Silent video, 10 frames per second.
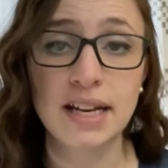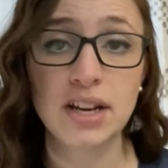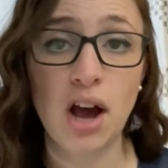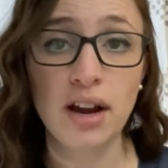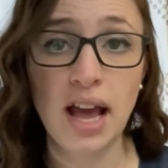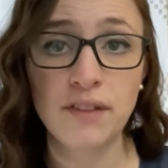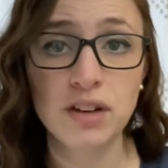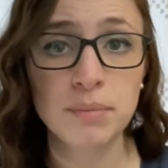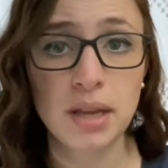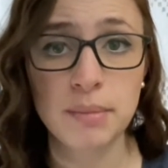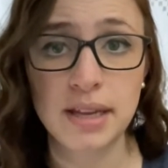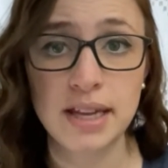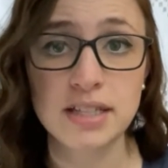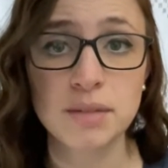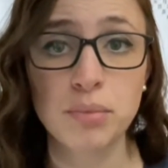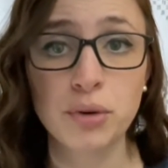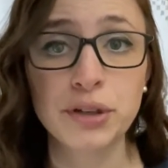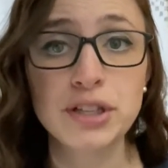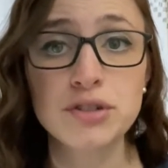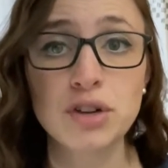not have your baby in
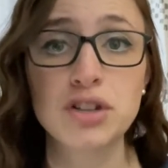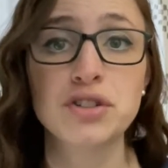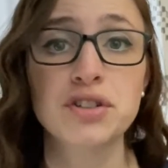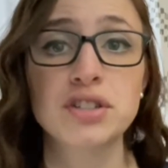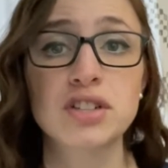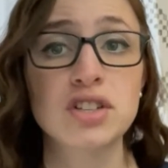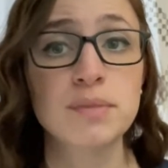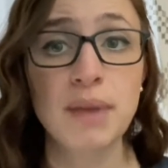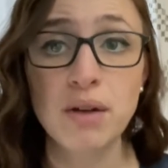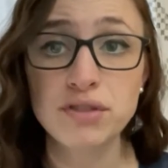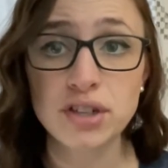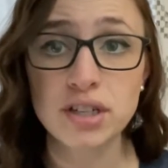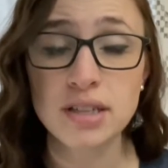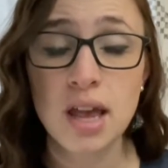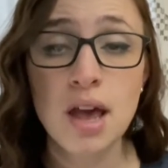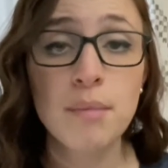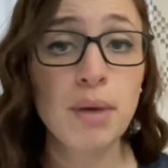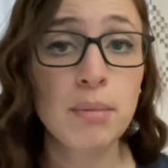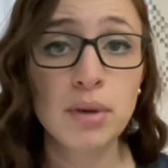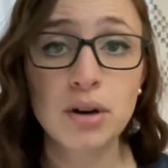supported structures such as bouncers,
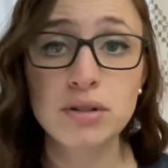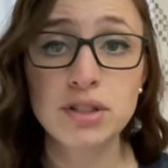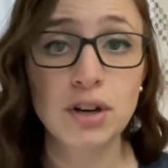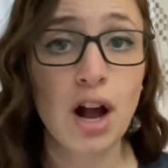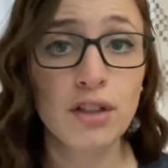bumbos, or other